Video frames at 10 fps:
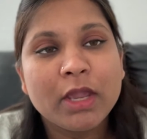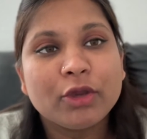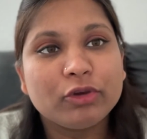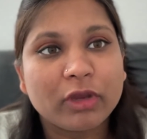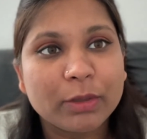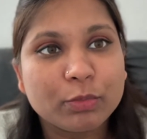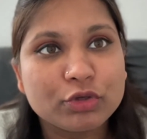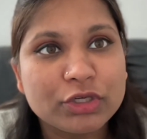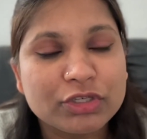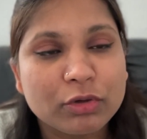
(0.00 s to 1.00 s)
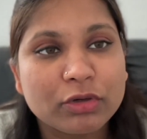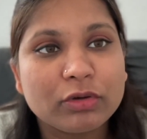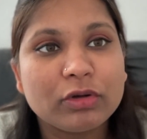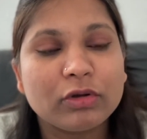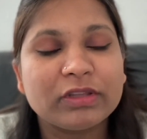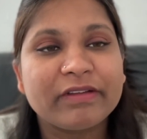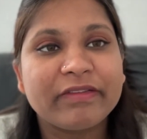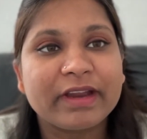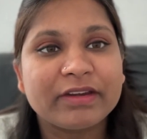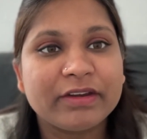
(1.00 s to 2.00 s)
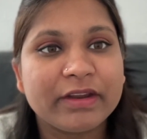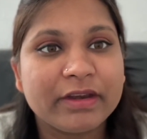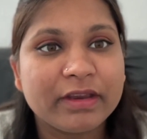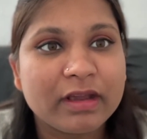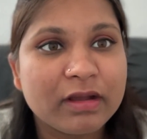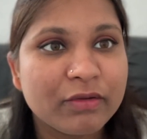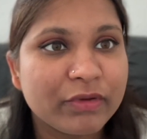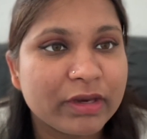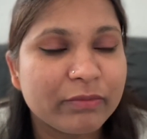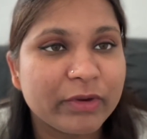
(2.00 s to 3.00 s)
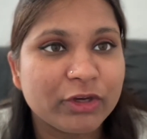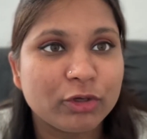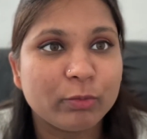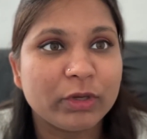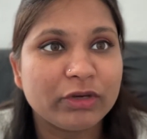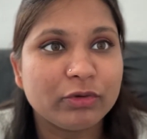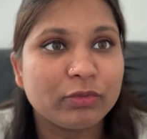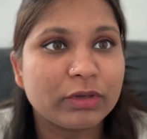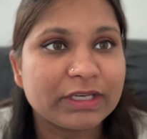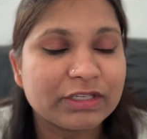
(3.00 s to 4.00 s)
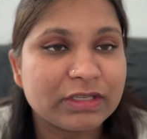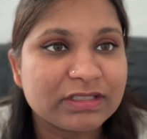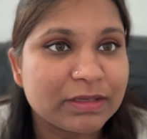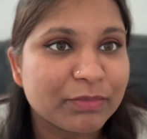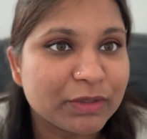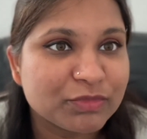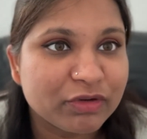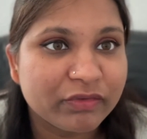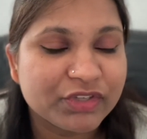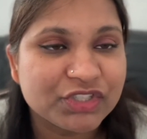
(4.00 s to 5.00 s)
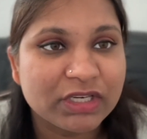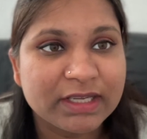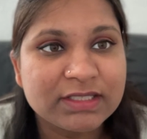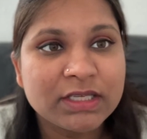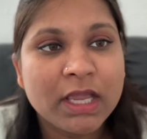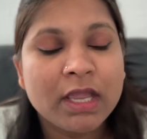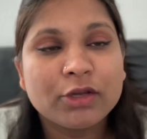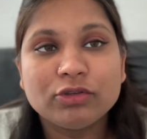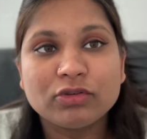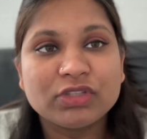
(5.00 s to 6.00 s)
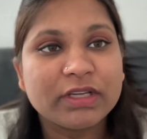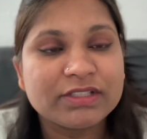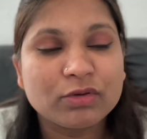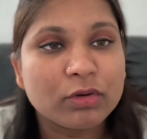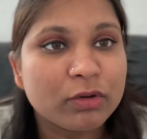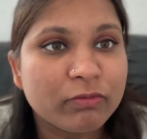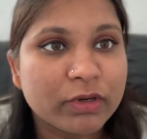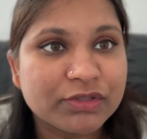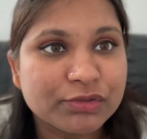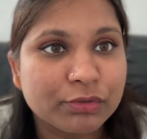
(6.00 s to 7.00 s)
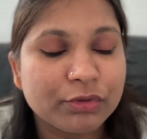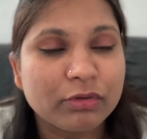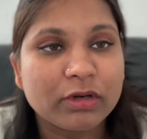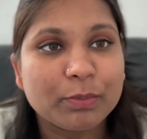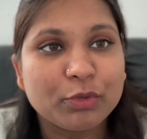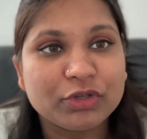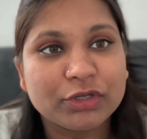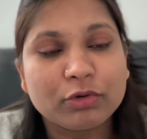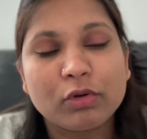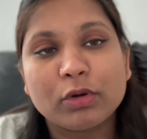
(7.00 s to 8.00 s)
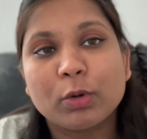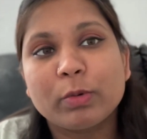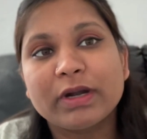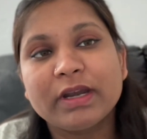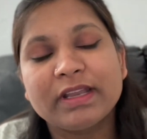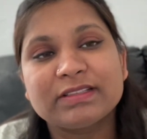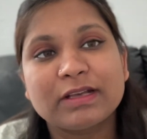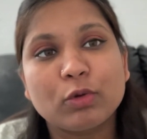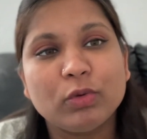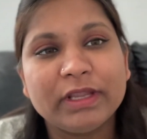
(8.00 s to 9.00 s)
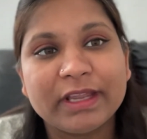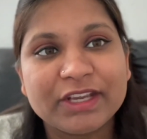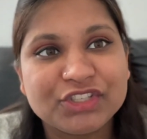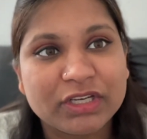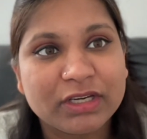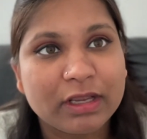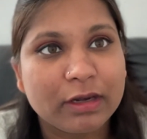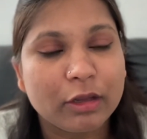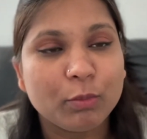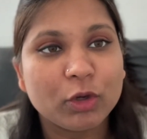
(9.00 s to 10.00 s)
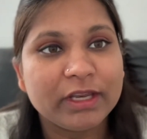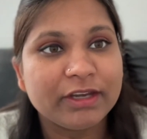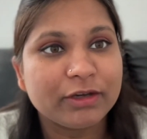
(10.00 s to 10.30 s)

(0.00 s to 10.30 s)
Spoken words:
You can put it on the affected area where you get the symptoms of itchiness. Usually it's all over, so you're gonna put it all over. It's a cooling agent and emollient